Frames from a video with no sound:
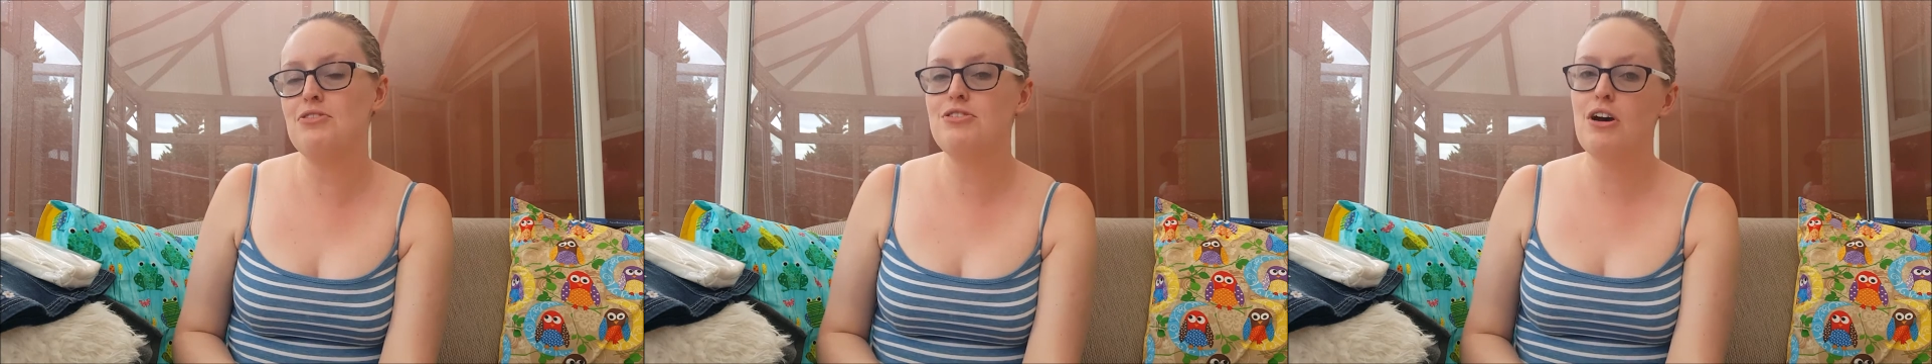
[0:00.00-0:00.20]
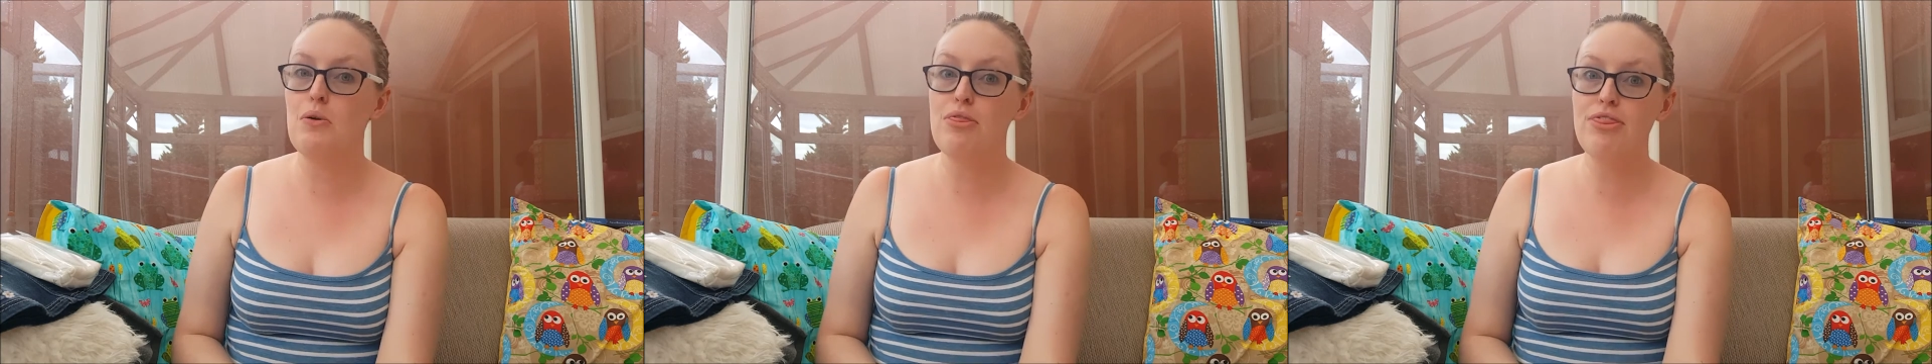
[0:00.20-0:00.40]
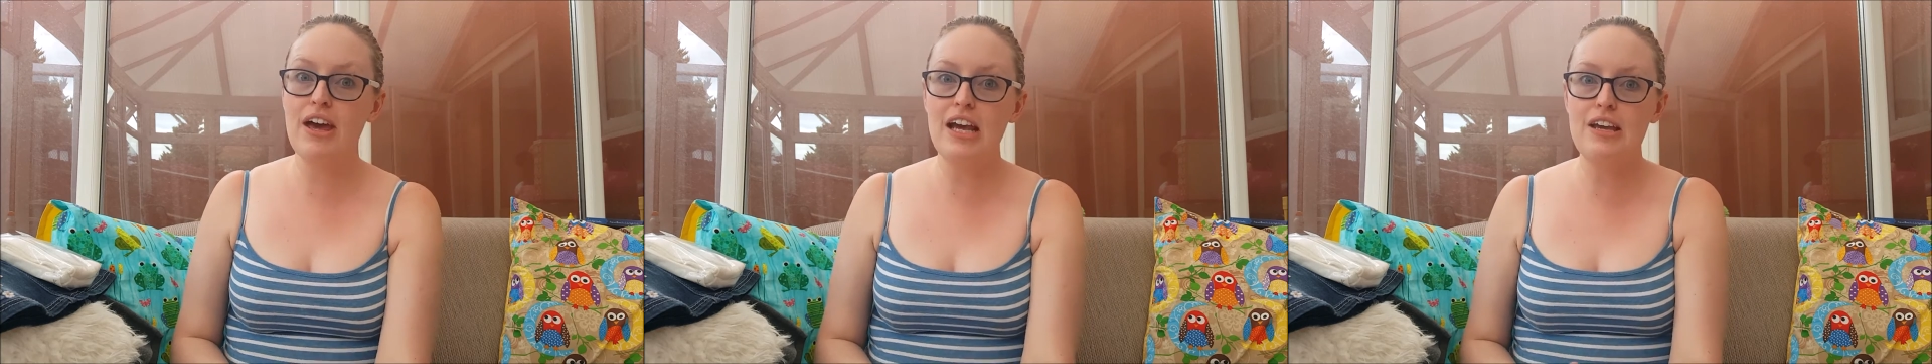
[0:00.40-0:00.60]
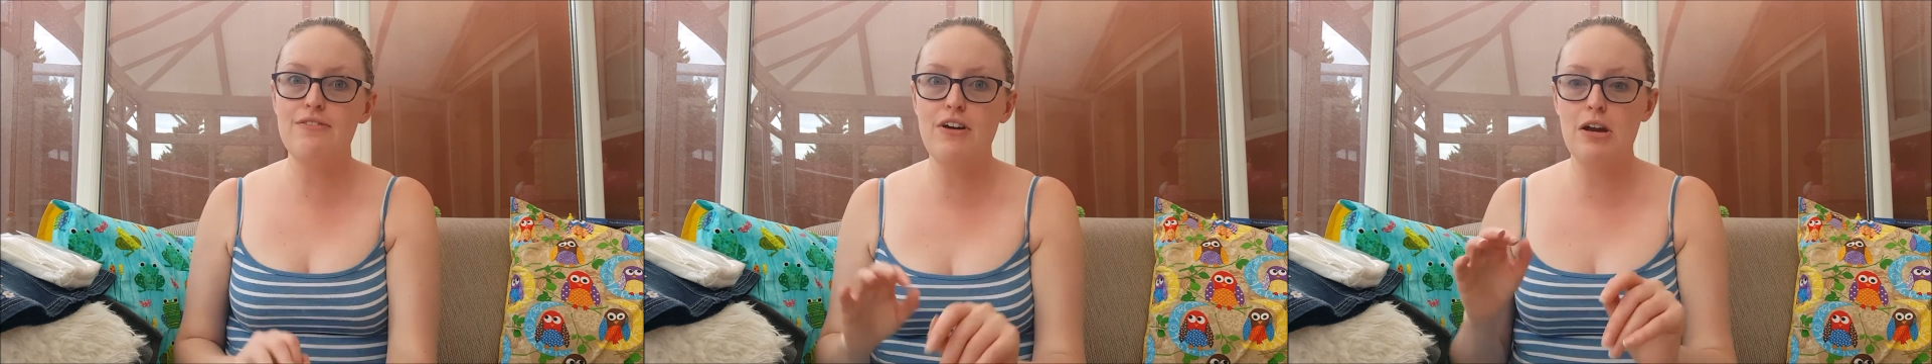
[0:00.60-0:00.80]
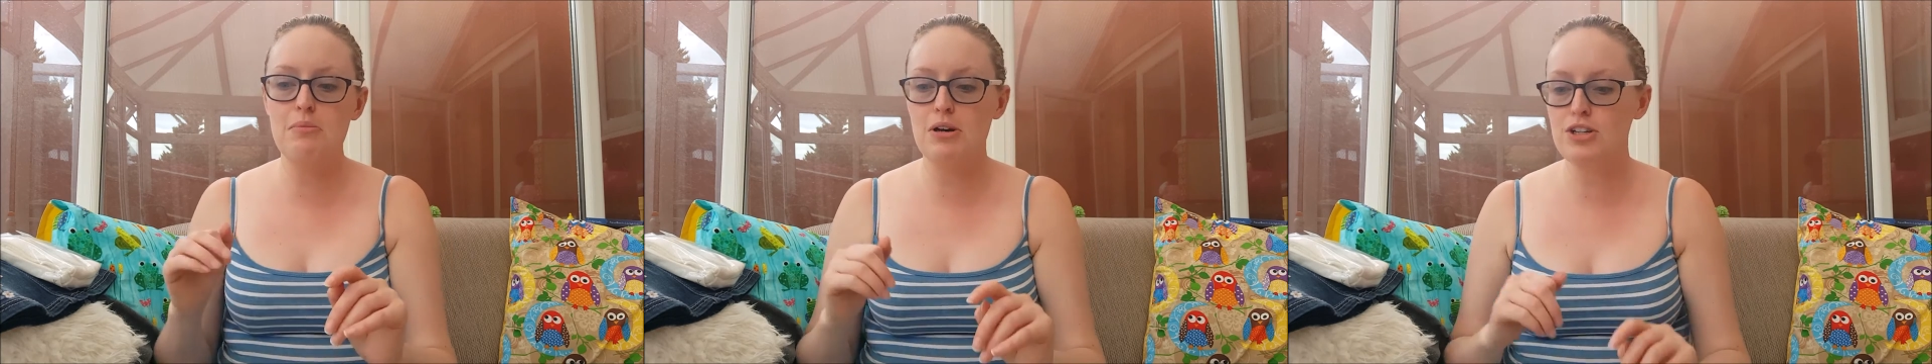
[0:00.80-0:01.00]
So thank you
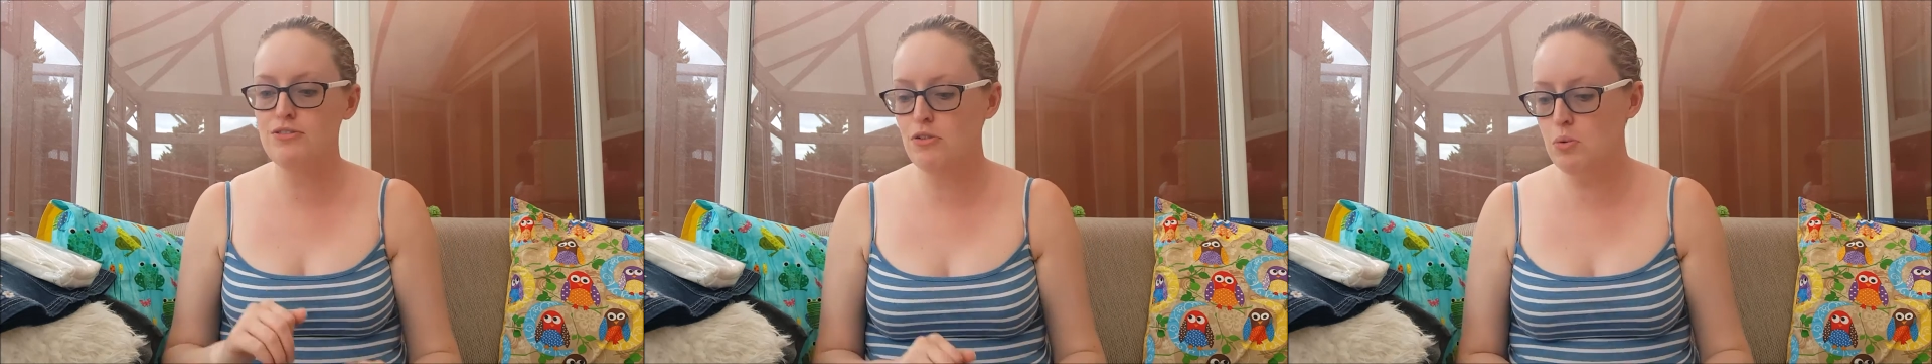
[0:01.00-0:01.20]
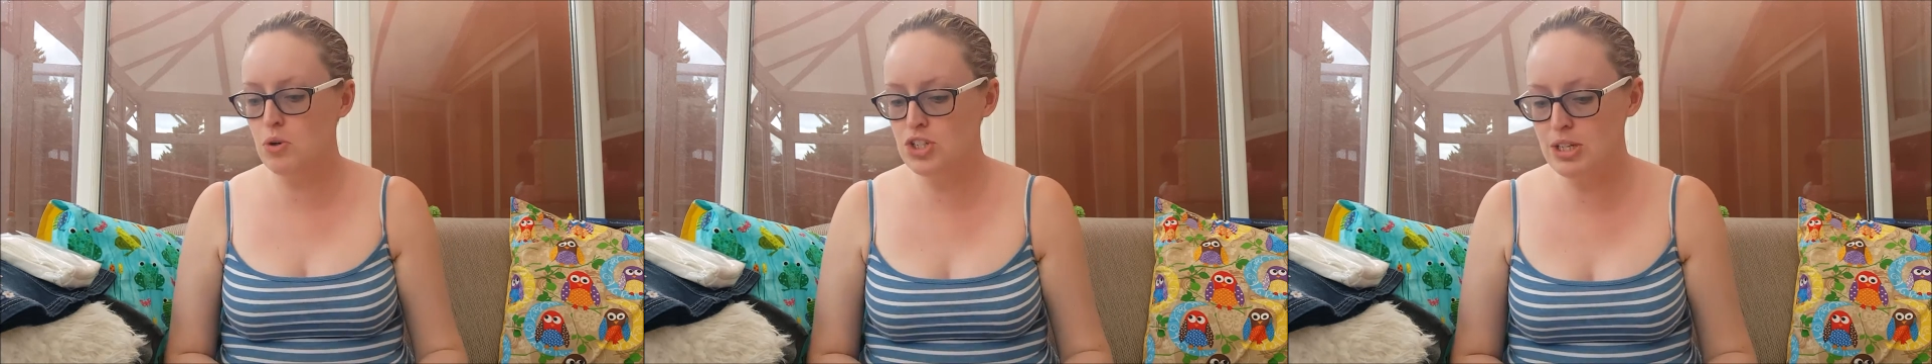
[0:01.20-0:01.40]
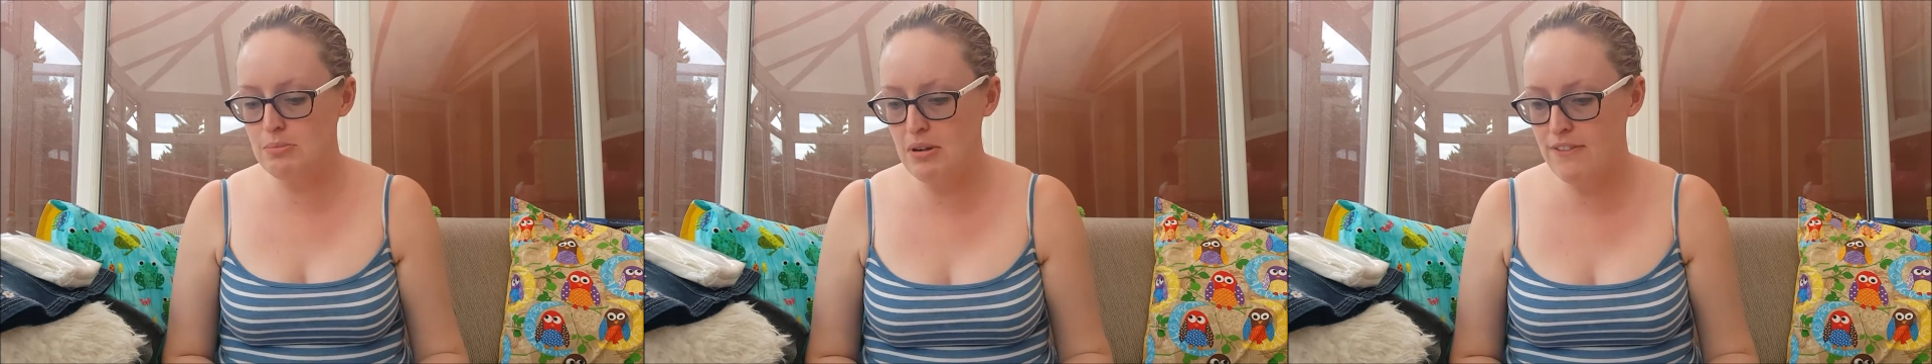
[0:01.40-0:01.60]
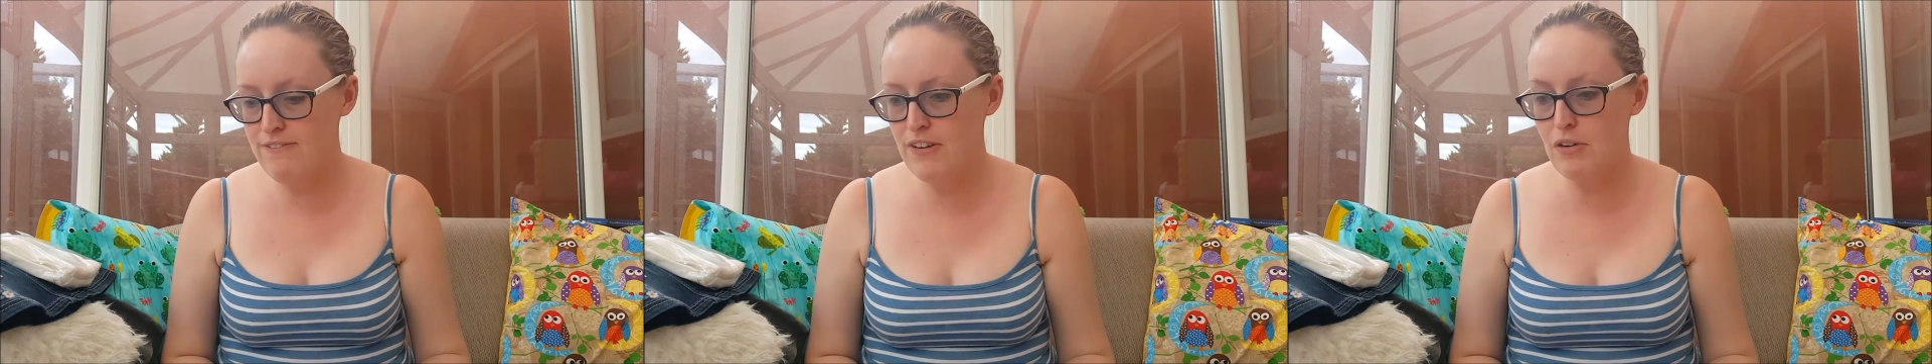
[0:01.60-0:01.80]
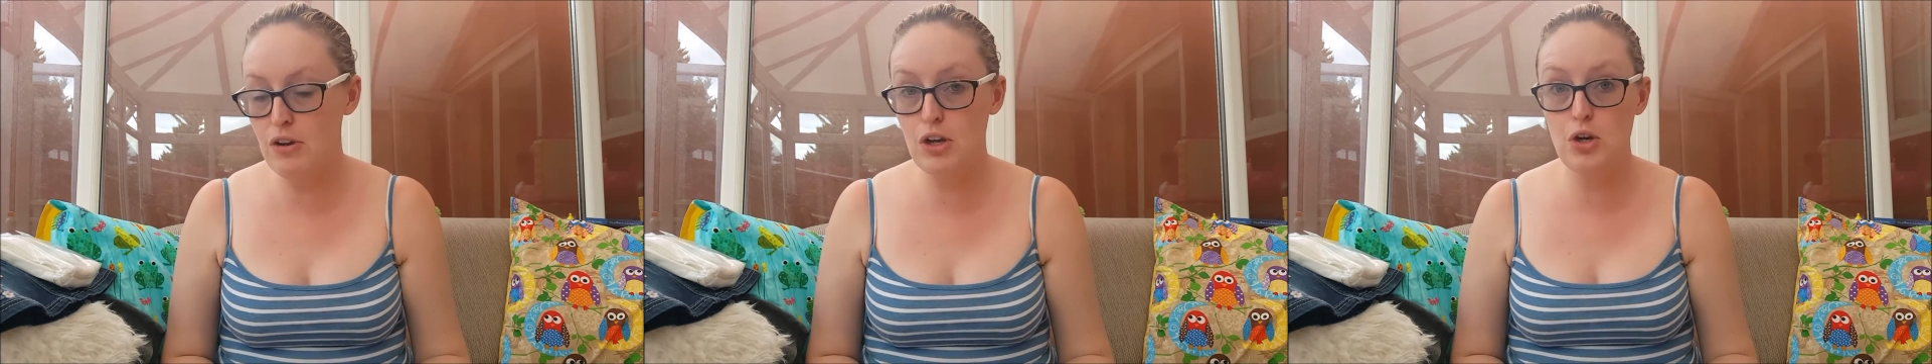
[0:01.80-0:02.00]
very much for watching my
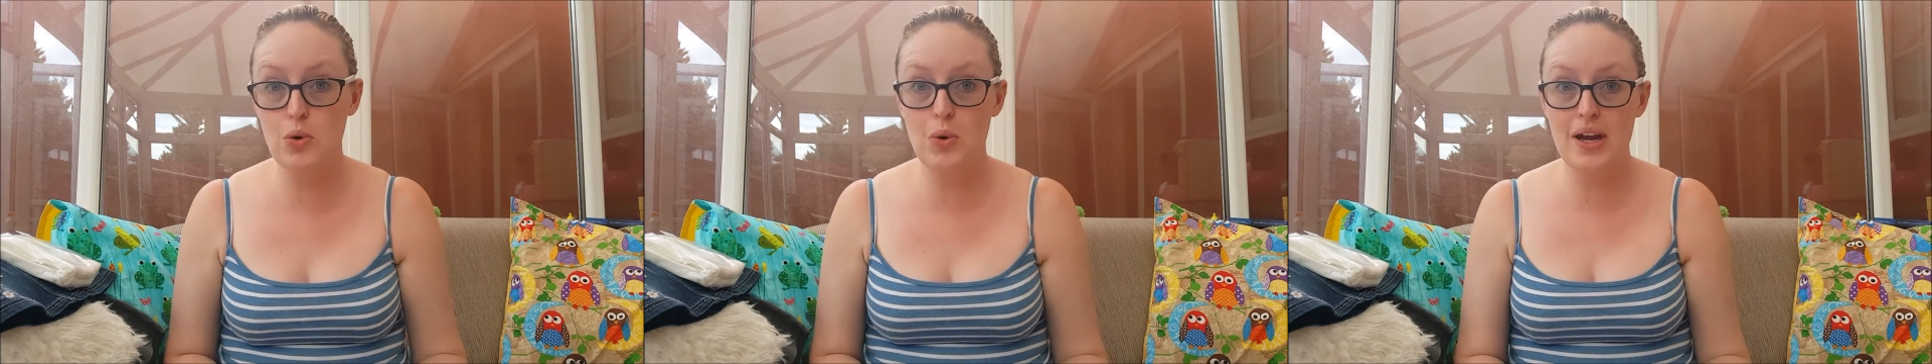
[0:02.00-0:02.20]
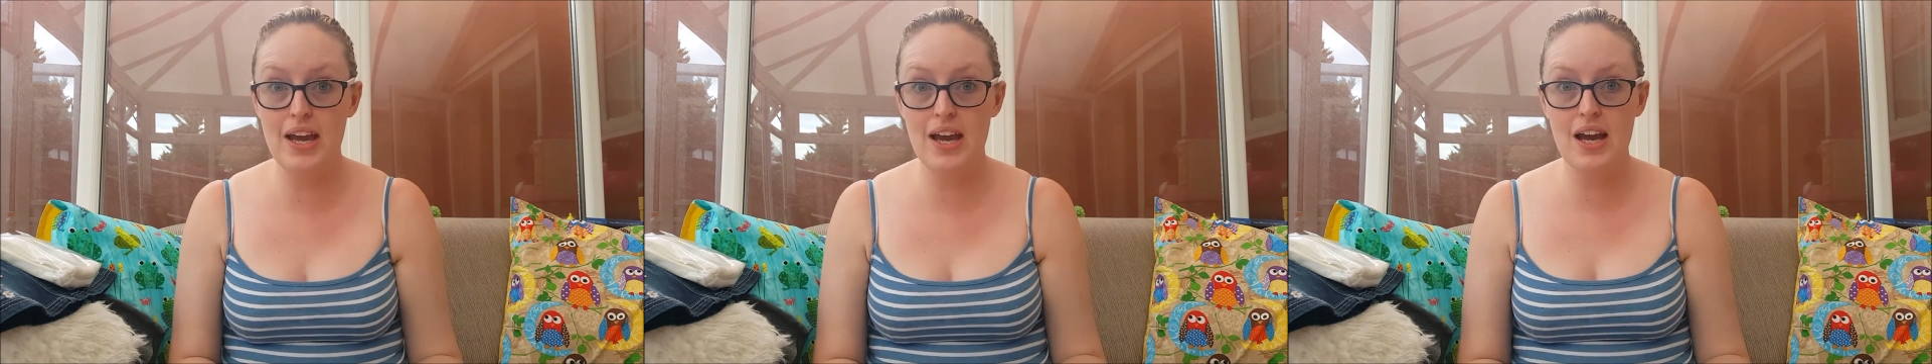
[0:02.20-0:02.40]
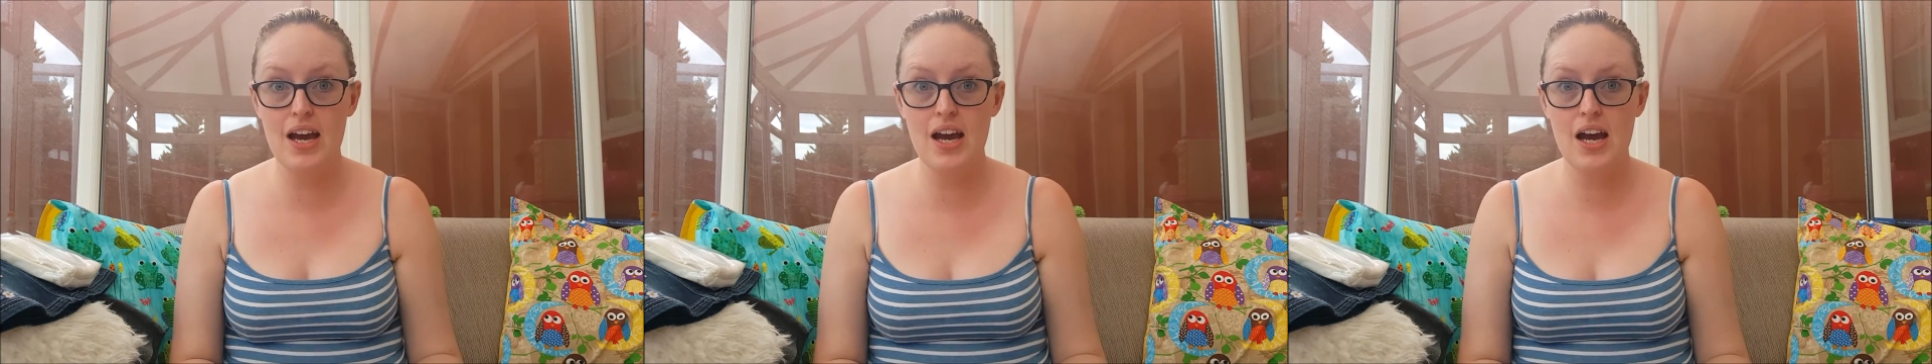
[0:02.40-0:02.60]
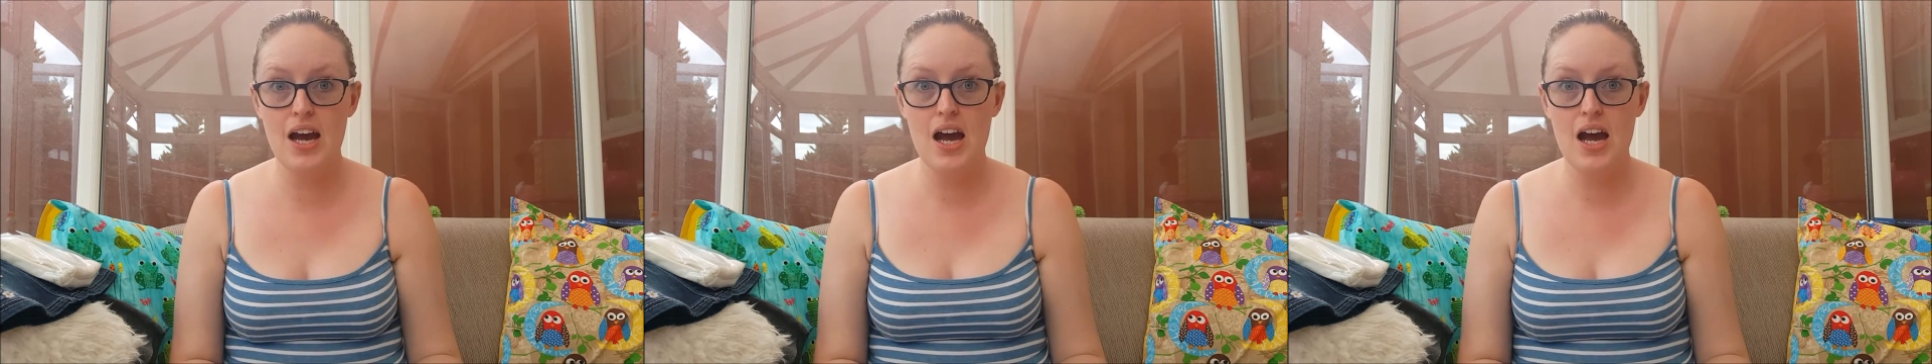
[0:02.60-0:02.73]
very quick